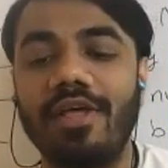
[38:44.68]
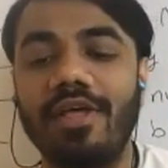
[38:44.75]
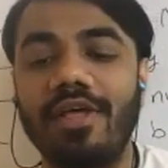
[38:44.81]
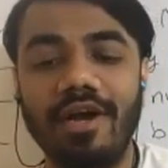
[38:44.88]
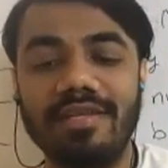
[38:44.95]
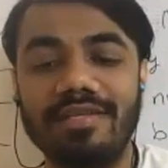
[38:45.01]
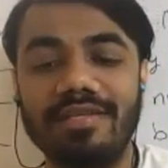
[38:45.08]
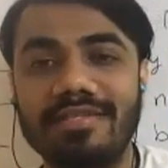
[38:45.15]
The
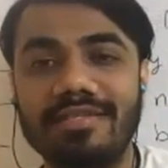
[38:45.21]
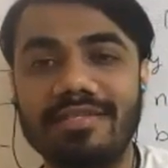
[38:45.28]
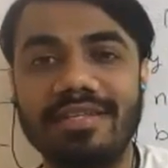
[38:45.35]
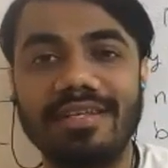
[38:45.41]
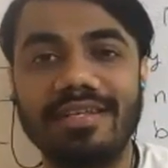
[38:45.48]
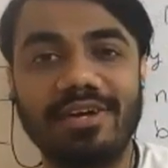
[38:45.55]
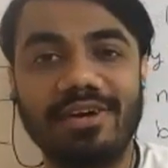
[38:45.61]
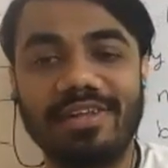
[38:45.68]
voice
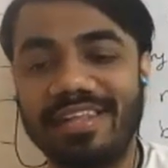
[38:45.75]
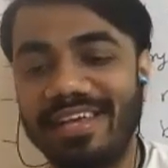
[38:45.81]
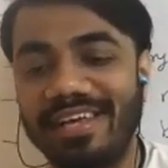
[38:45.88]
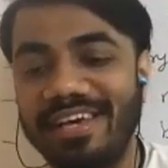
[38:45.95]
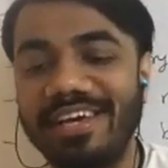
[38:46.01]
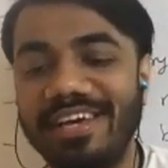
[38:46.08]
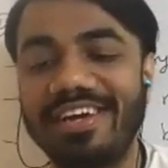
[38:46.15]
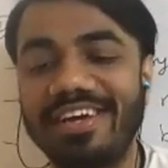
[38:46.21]

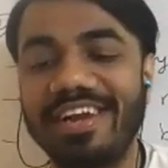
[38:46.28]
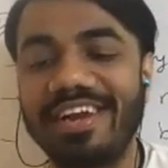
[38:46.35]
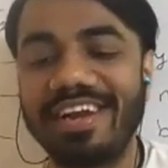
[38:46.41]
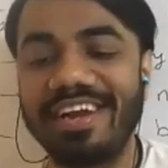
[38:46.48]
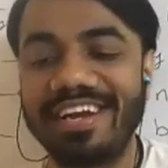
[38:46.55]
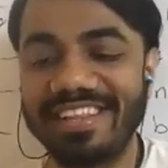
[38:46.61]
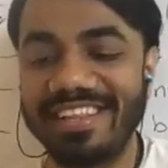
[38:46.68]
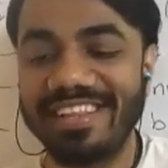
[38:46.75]
clear,
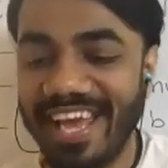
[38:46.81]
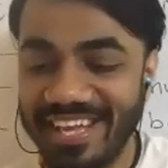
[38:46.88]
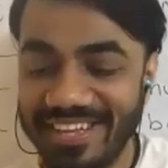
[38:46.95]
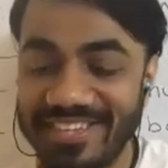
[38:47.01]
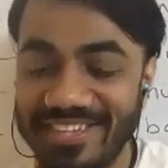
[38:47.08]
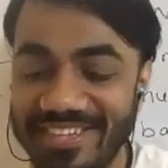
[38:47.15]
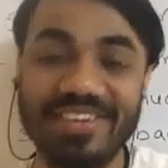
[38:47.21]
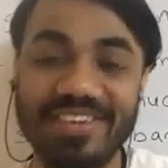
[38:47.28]
great. Thank
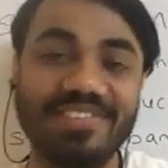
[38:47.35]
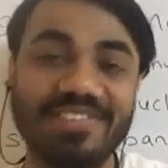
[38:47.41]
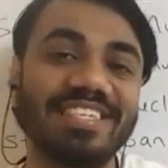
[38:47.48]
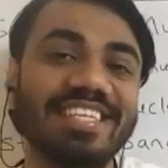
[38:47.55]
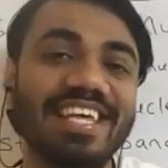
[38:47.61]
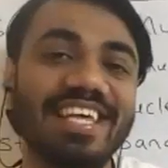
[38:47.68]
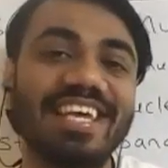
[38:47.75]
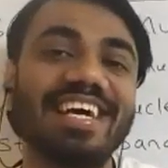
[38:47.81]
you so much,
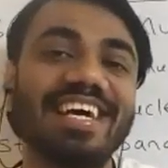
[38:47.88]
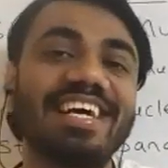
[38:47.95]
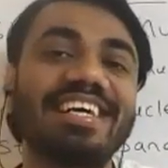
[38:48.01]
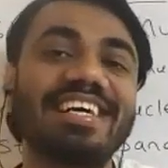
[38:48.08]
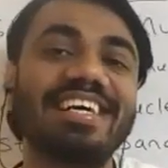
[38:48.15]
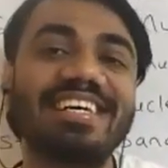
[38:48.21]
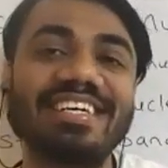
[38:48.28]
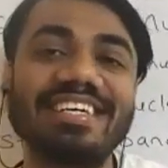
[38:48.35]
Naringa.
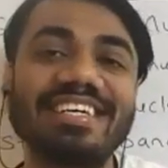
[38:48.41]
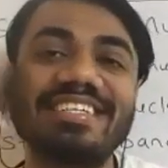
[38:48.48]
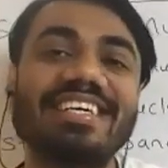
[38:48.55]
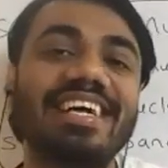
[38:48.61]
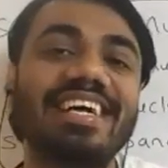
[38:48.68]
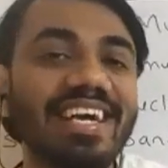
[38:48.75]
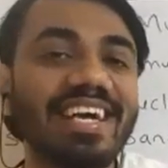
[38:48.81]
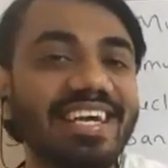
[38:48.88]

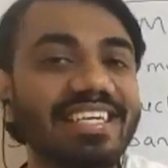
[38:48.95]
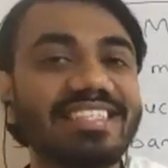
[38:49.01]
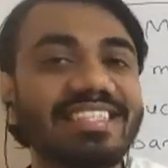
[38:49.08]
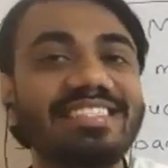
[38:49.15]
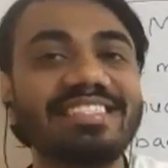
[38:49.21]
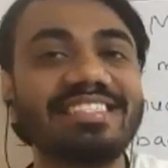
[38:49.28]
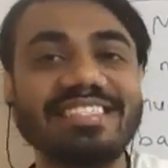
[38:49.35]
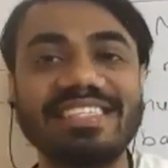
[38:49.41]

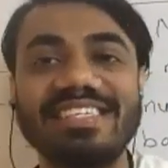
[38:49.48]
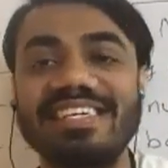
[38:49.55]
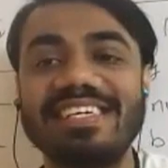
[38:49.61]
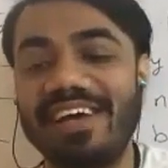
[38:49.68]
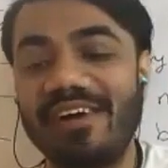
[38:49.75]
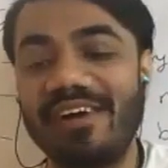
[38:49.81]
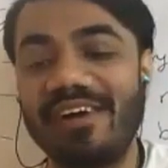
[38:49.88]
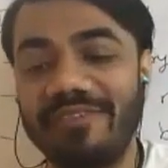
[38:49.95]
And
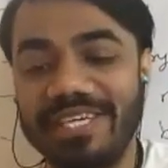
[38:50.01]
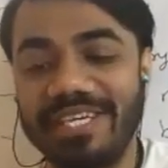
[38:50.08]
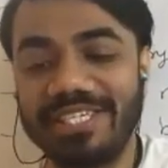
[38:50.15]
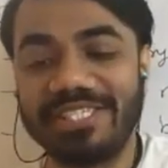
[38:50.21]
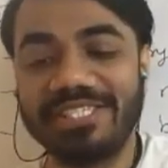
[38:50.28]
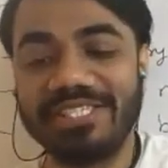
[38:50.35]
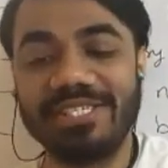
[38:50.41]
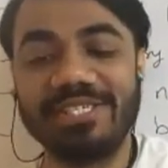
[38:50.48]
make
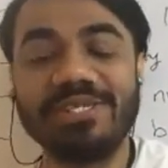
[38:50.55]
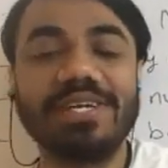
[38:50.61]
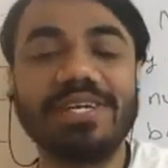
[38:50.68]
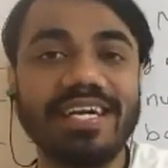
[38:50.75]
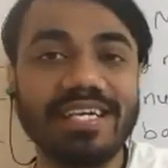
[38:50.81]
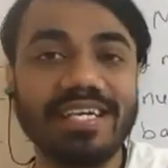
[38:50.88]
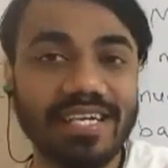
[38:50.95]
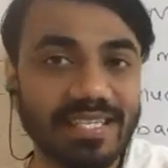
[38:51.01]
sure your
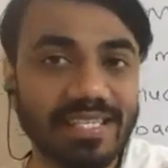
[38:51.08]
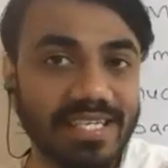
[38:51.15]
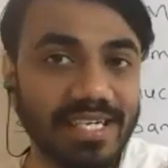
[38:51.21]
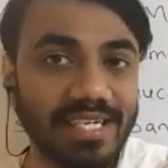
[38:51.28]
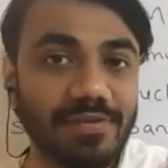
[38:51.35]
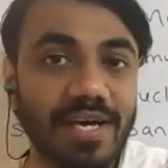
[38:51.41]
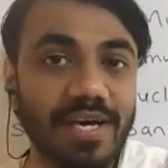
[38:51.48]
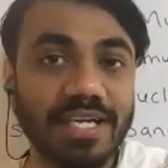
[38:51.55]

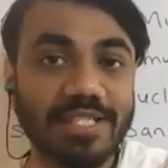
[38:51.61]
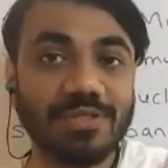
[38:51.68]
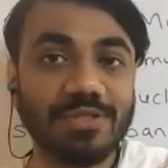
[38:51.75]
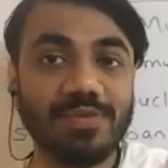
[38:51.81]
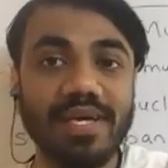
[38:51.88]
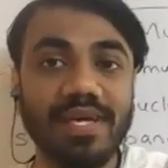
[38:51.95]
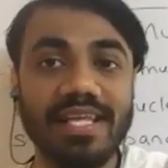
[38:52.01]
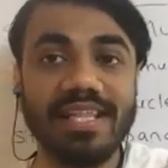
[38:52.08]
internet works
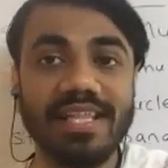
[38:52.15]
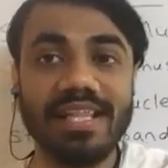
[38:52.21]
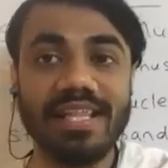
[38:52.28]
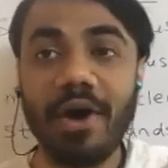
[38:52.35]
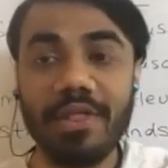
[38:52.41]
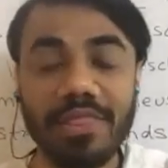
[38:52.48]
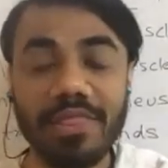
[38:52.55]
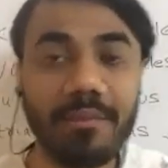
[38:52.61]
well
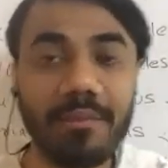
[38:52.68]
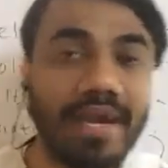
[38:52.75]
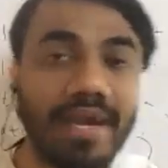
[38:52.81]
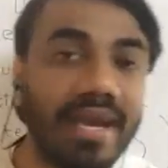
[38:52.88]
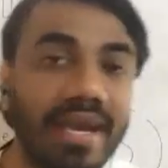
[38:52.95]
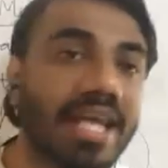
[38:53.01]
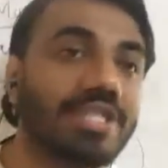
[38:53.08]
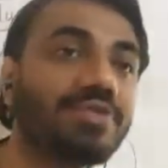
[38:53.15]
on the
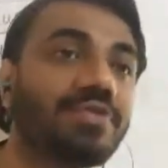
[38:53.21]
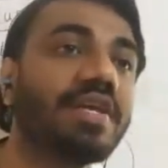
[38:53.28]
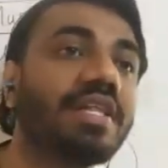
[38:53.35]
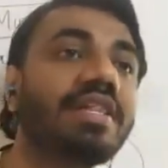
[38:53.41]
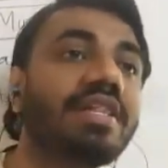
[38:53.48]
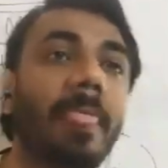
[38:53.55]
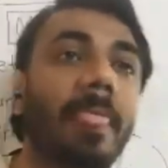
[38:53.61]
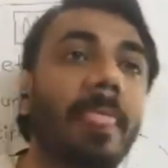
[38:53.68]
Monday as well.